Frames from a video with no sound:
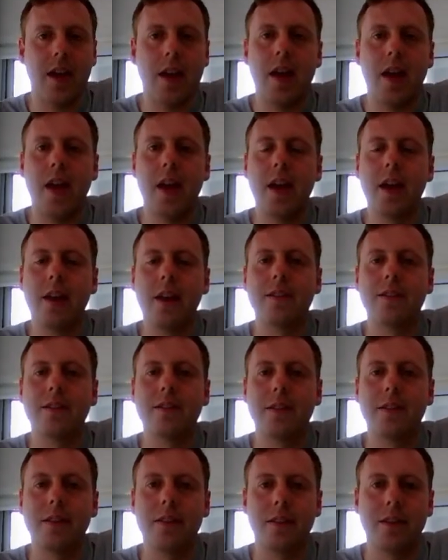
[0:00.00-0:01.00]

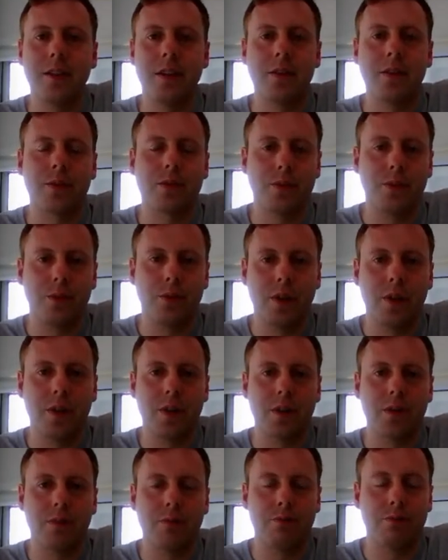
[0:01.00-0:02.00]
And the
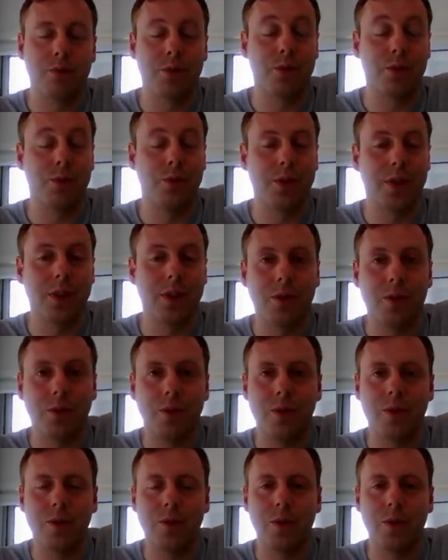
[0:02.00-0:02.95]
other recording